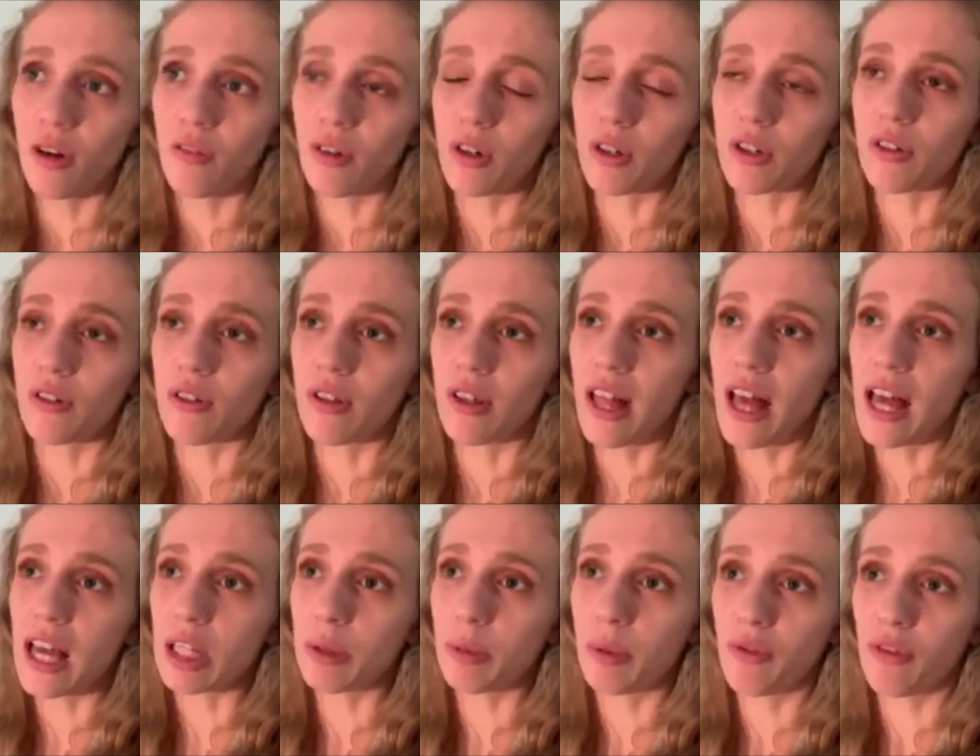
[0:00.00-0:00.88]
over, so the
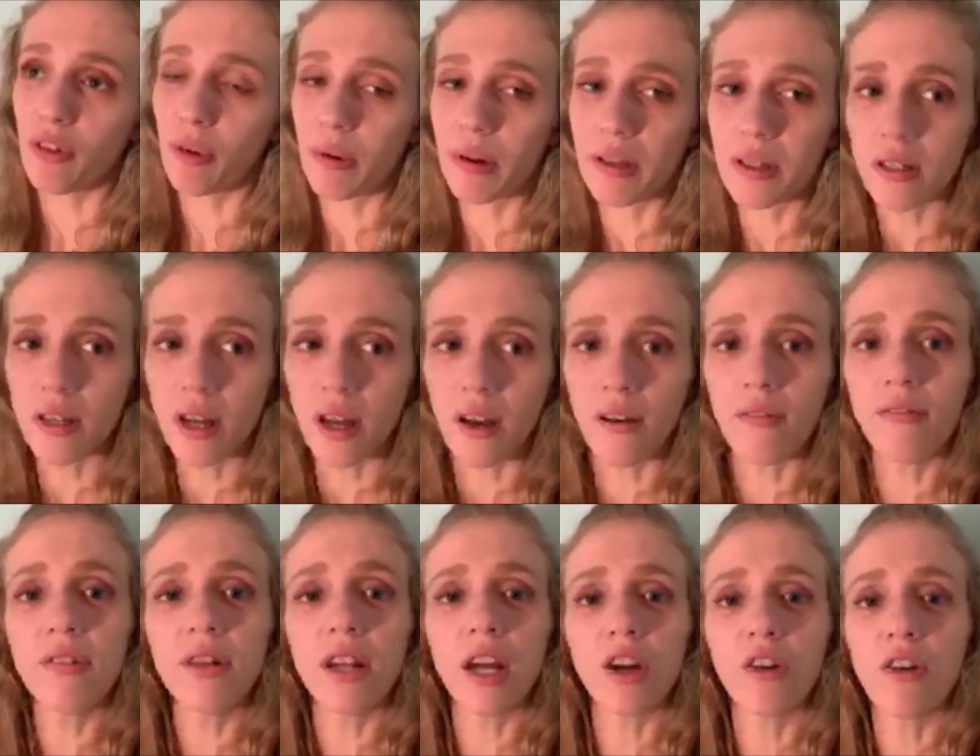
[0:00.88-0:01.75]
last performance
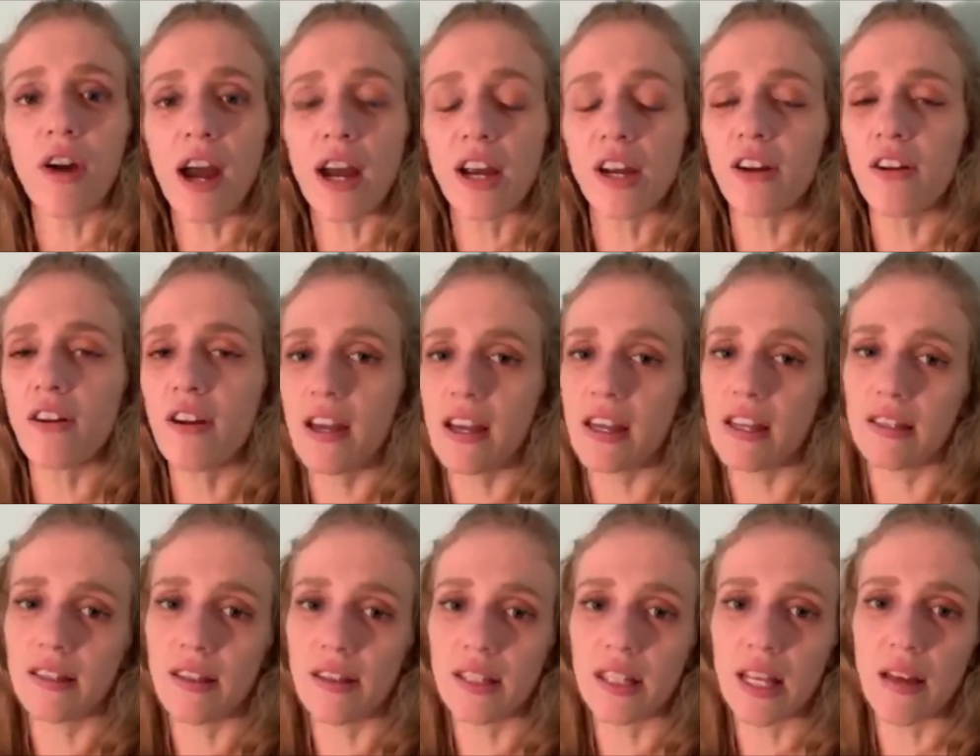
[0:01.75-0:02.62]
of Nutcracker
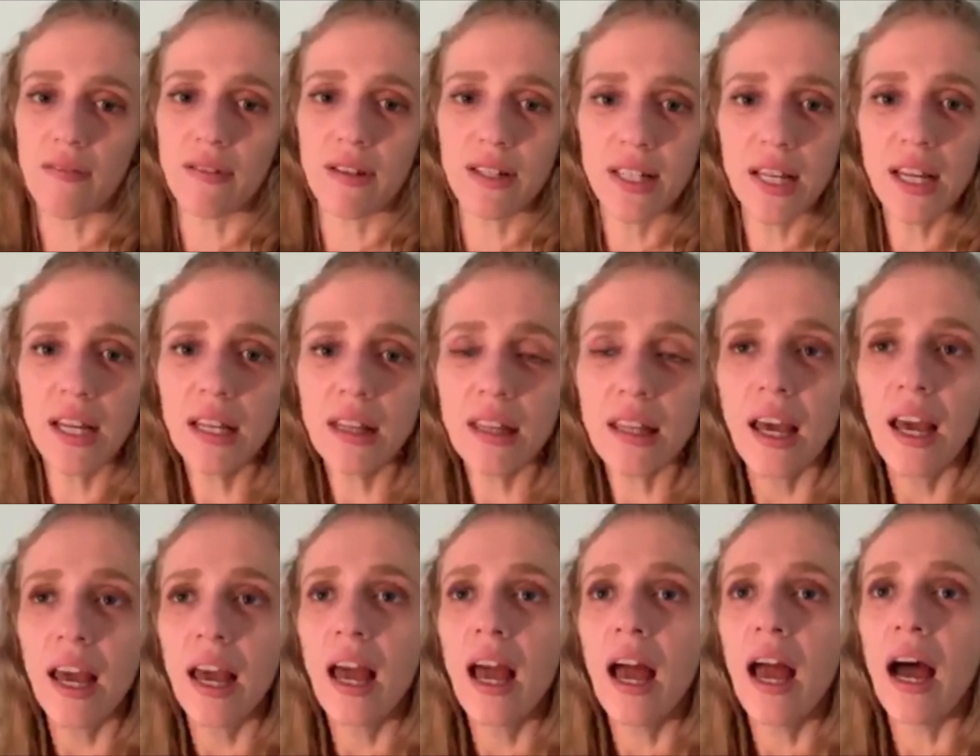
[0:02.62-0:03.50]
is the 17th,
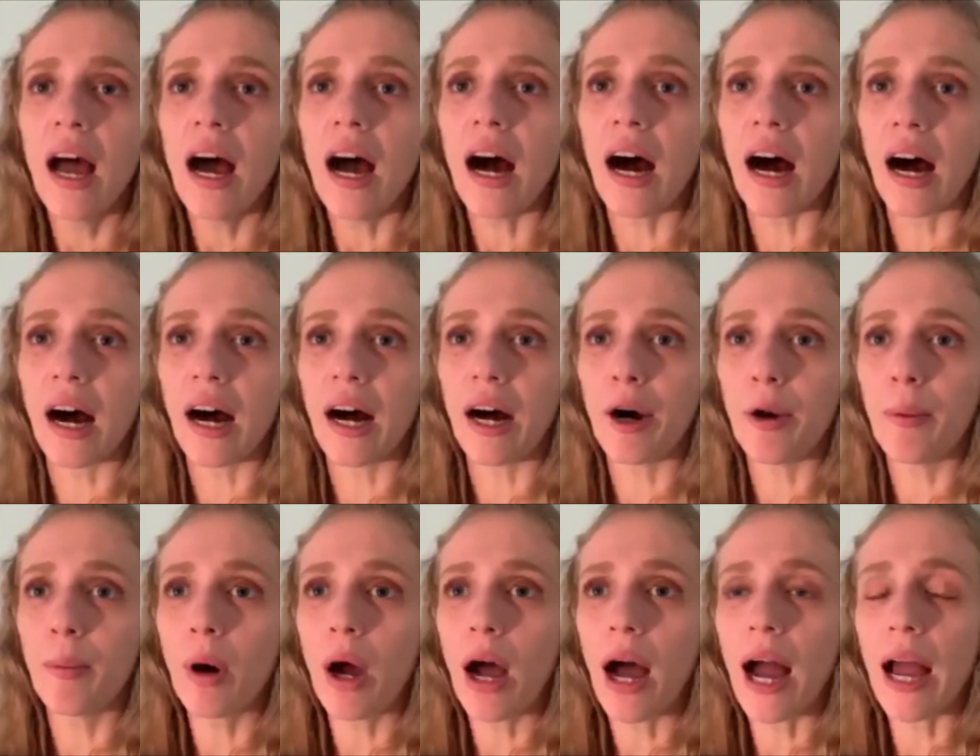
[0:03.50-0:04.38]

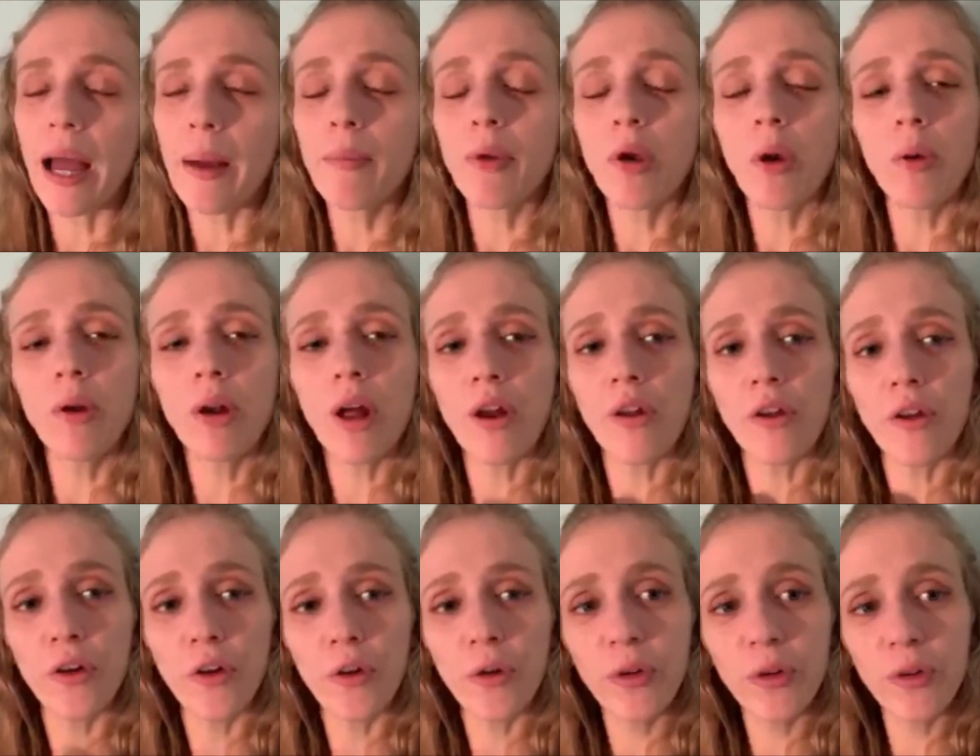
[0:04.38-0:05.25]
I'm going on a
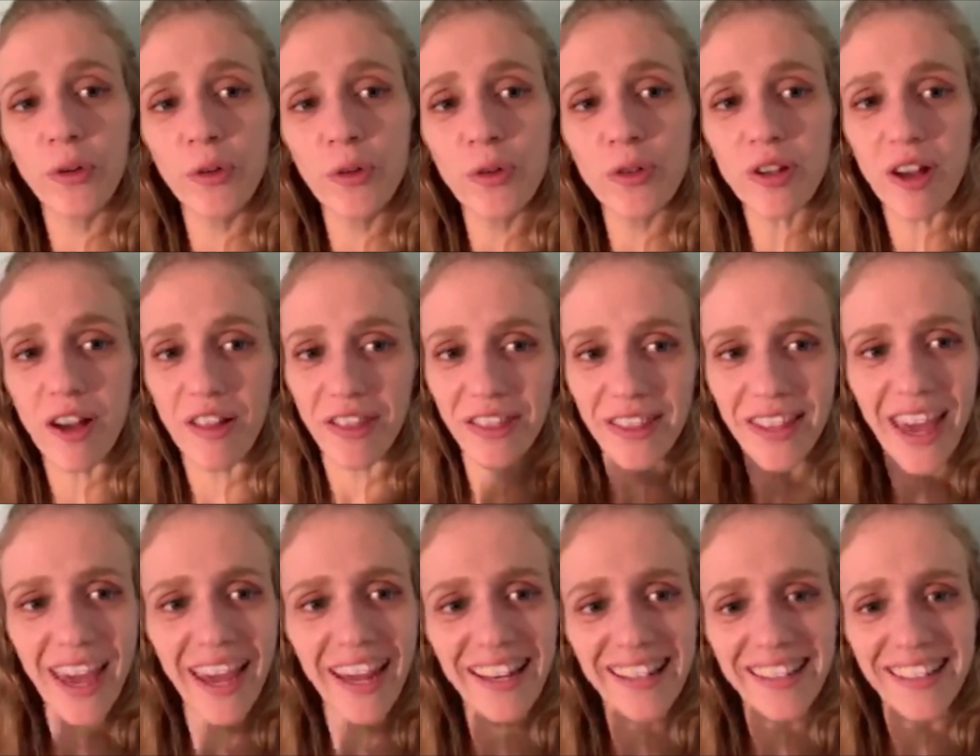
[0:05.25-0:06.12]
cruise on the
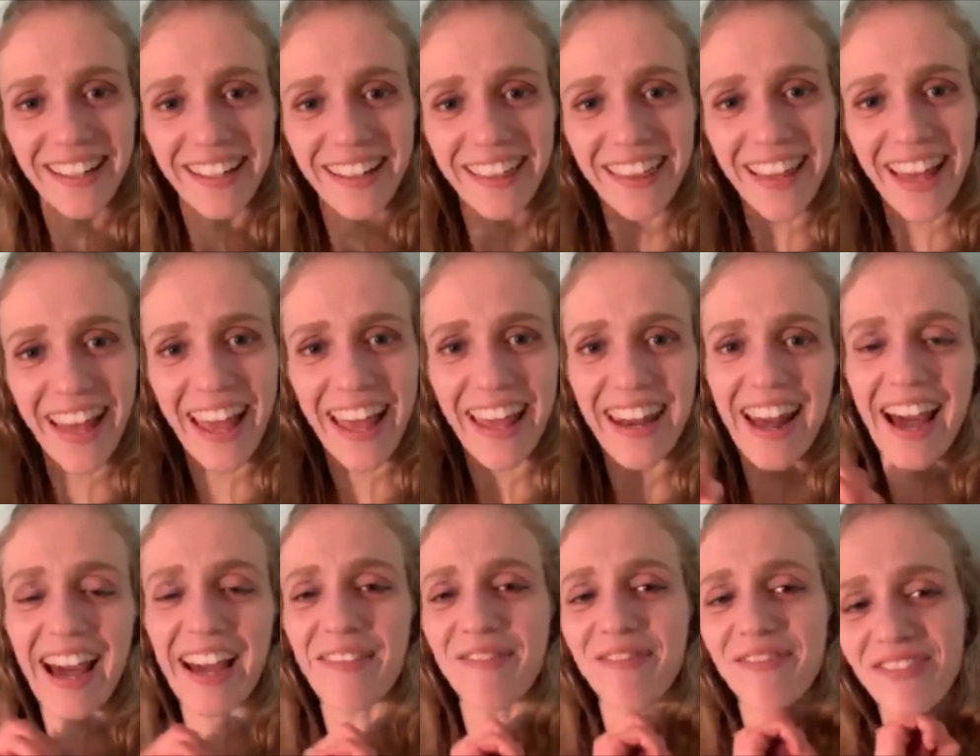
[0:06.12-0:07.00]
18th, and
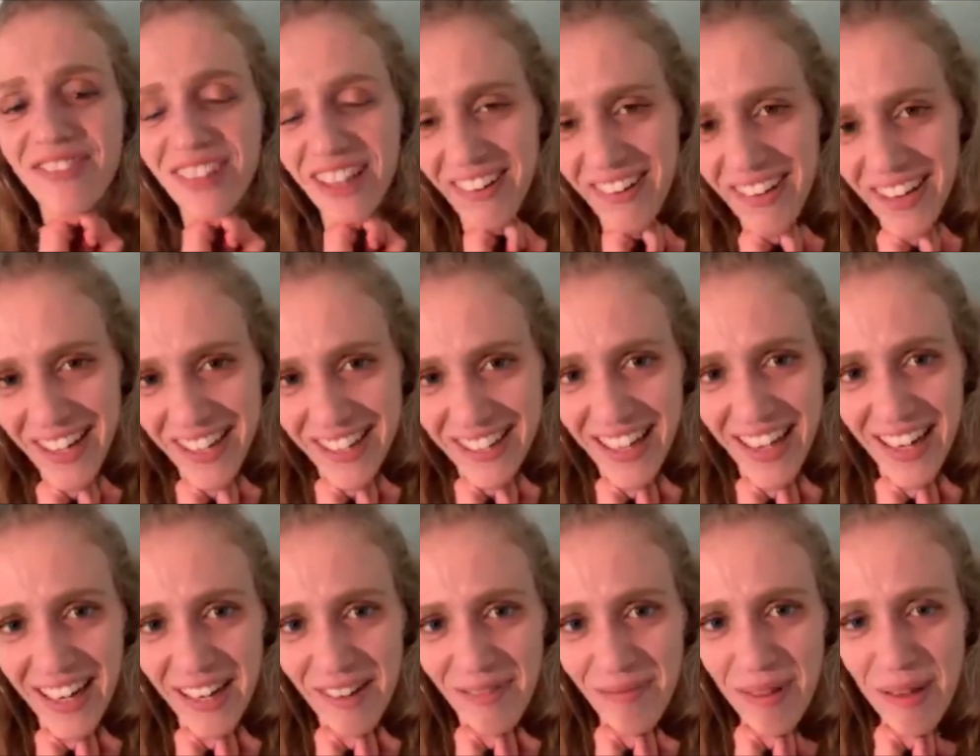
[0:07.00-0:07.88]
I'm very
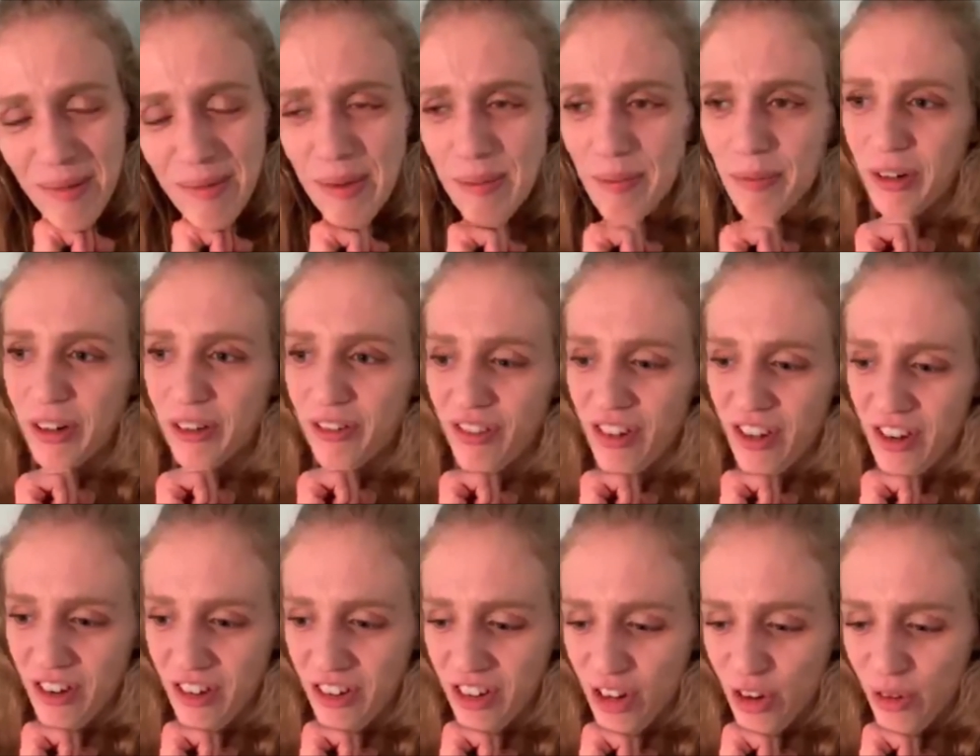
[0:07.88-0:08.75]
excited. Me and my boyfriend
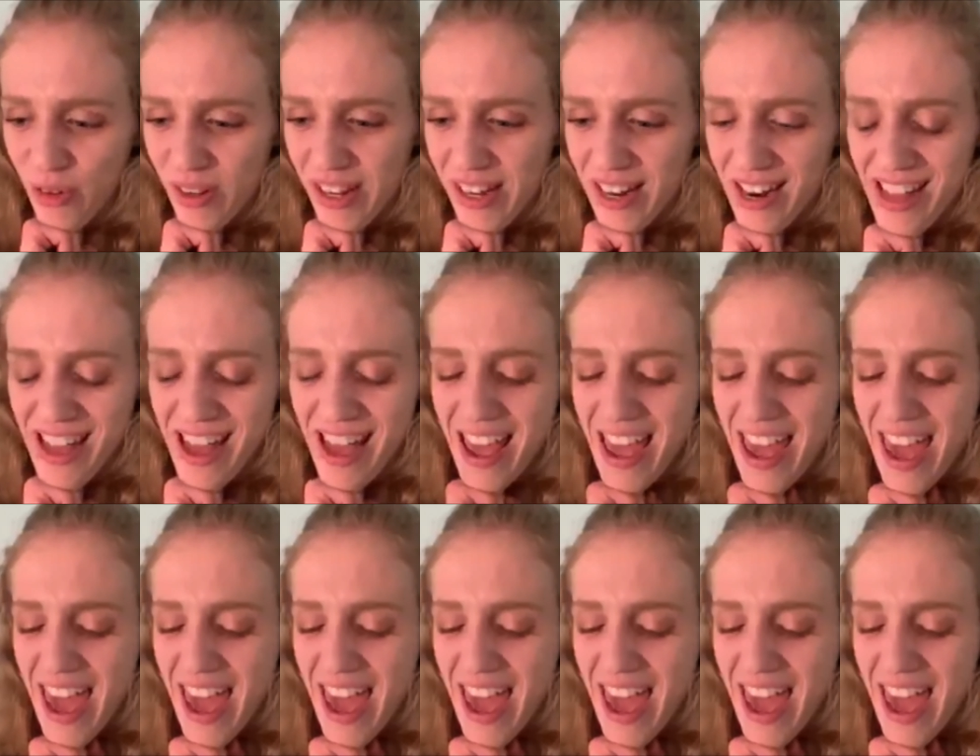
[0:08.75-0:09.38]
are going,